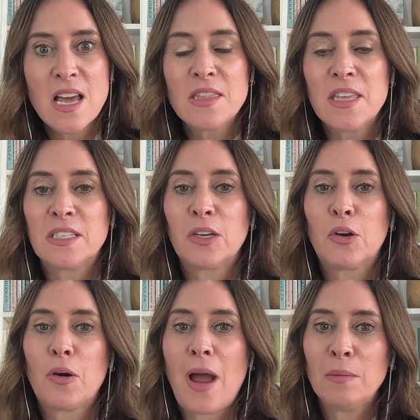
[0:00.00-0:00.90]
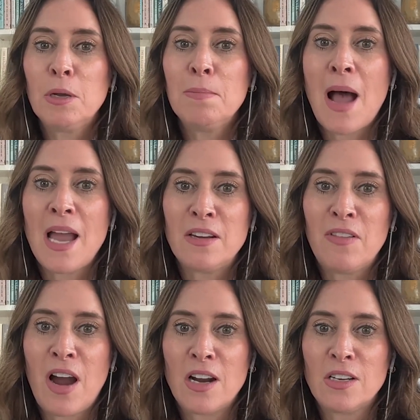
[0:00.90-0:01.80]
This incredible mind of
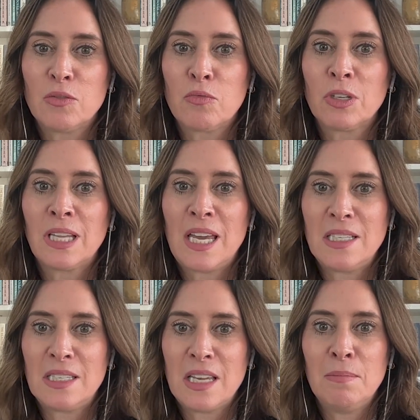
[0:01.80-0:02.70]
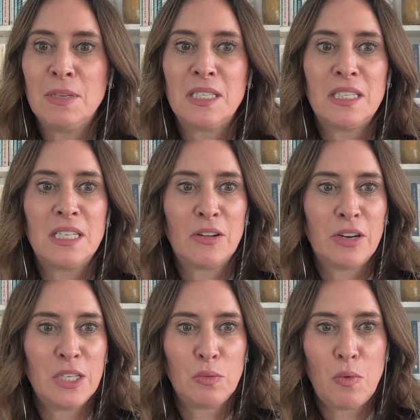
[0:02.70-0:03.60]
ours relates in
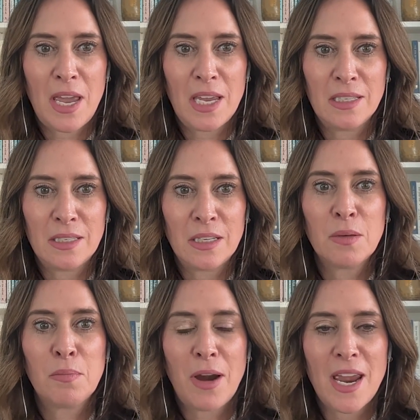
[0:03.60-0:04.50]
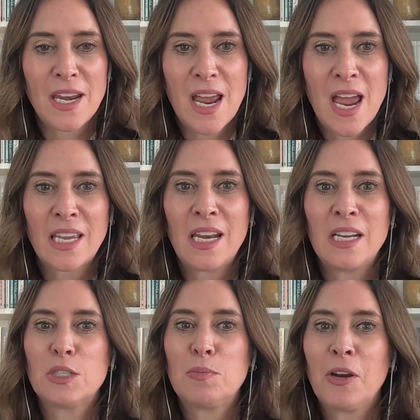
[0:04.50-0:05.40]
mysterious ways to the brain and can
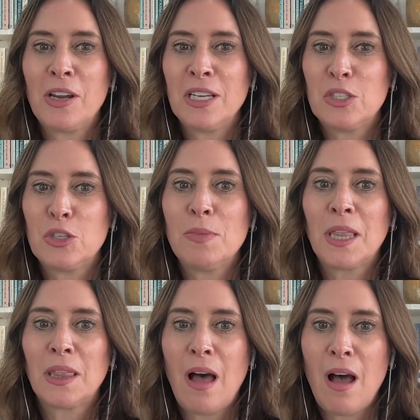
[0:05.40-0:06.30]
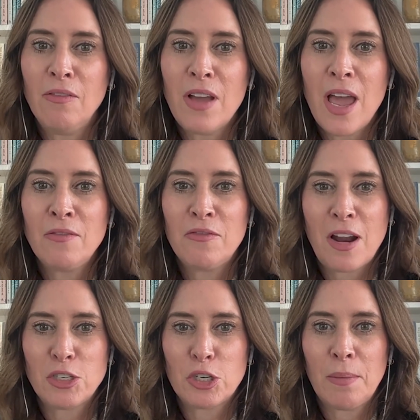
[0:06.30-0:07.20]
experience human love and
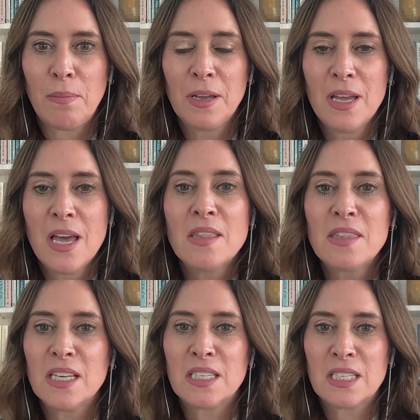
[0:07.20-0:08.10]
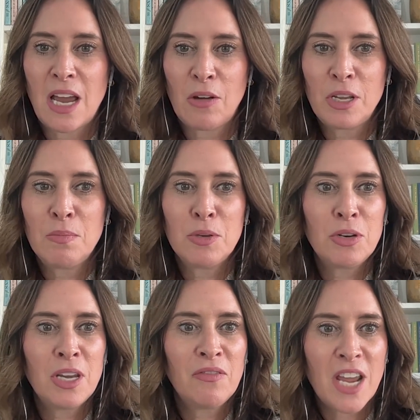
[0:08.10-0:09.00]
friendship, the astounding
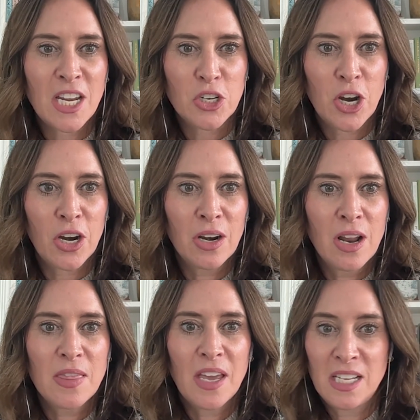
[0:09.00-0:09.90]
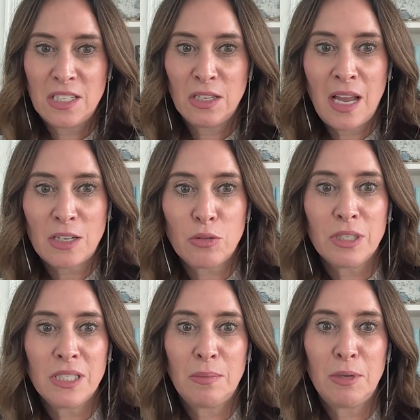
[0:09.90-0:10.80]
beauty of nature, the intellectual
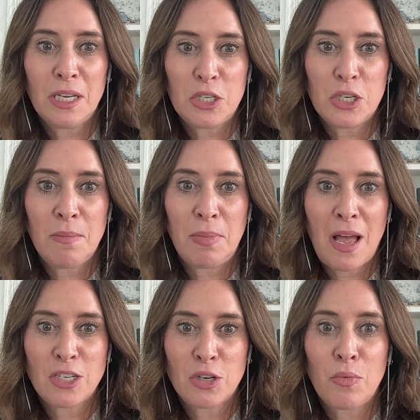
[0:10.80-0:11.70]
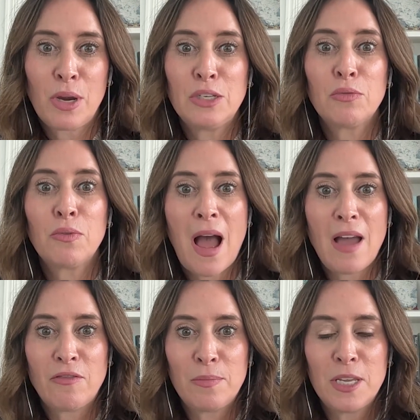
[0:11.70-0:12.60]
stimulation and pleasure we
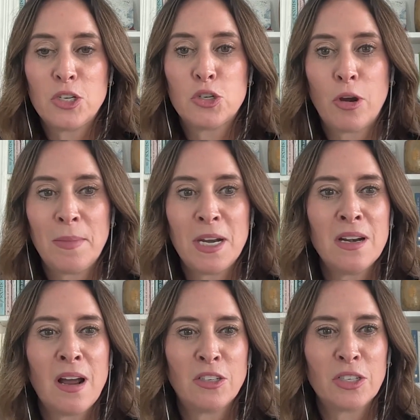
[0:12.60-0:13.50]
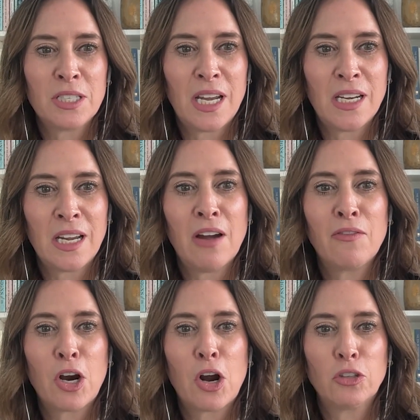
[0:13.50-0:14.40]
derive from the enjoyment and understanding of
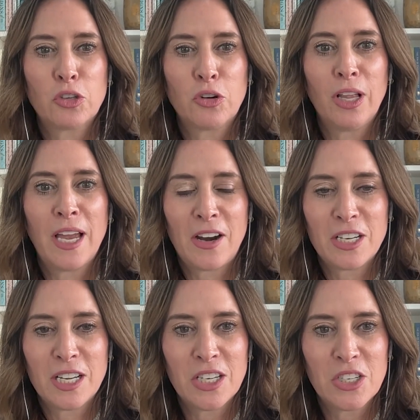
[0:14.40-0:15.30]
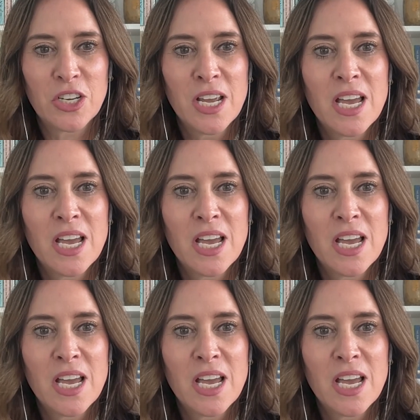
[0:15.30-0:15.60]
our cultural heritage.